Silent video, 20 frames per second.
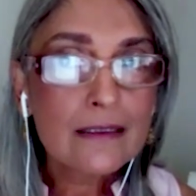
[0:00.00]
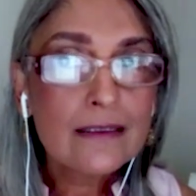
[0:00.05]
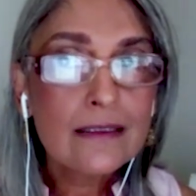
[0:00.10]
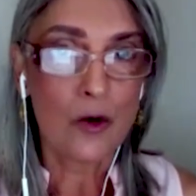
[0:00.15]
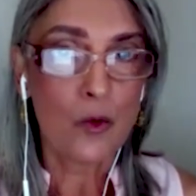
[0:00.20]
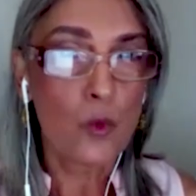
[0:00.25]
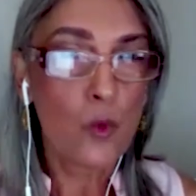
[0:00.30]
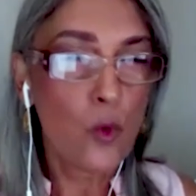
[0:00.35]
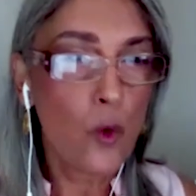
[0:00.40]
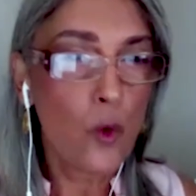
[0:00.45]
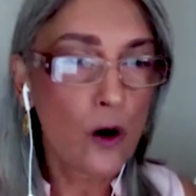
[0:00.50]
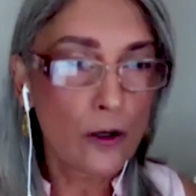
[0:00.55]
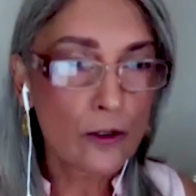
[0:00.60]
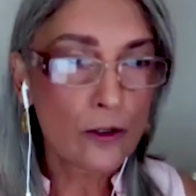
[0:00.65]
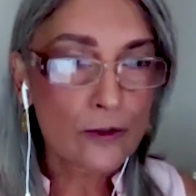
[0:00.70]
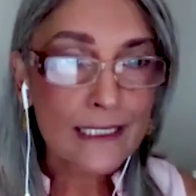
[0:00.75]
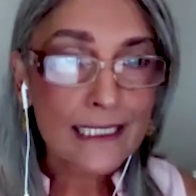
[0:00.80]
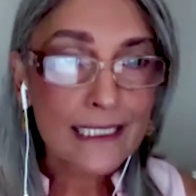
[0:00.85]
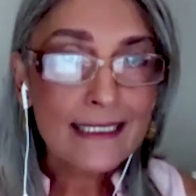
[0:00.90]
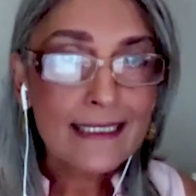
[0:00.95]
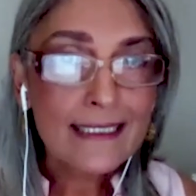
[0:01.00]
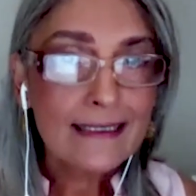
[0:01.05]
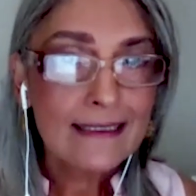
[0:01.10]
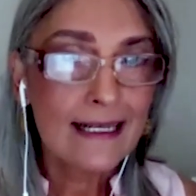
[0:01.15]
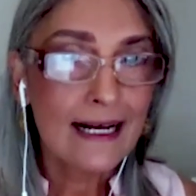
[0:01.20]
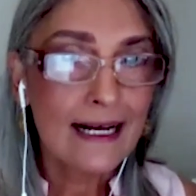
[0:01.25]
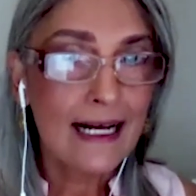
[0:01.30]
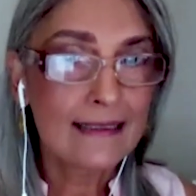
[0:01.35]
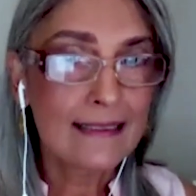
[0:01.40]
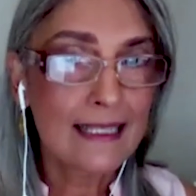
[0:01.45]
worry,
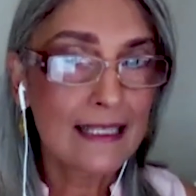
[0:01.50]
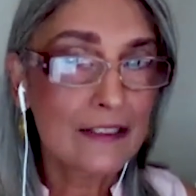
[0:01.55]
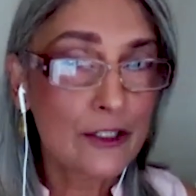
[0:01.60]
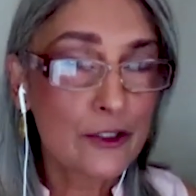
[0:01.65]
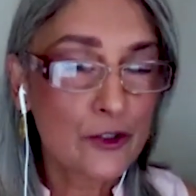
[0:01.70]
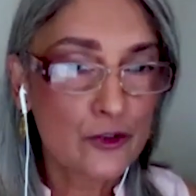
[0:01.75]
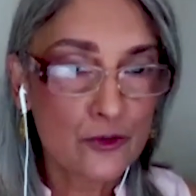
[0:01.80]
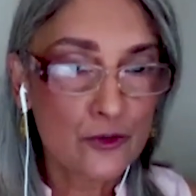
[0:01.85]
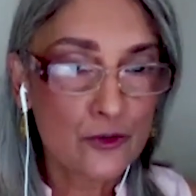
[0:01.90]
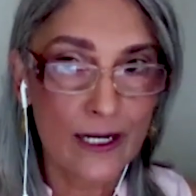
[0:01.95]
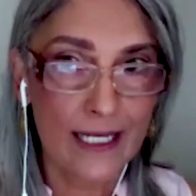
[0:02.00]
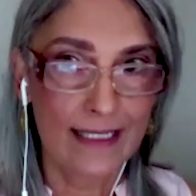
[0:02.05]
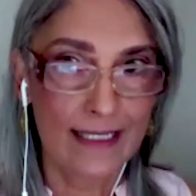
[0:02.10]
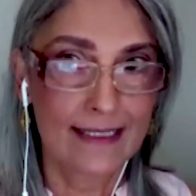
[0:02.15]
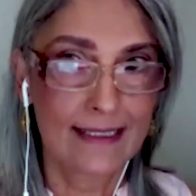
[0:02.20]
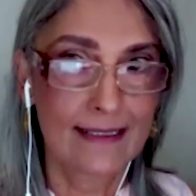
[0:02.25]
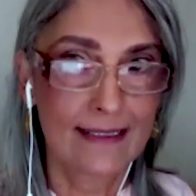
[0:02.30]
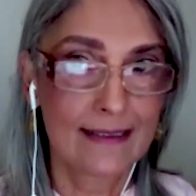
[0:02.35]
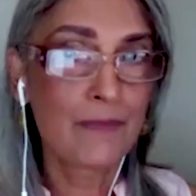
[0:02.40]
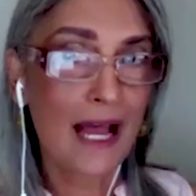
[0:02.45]
and the distress.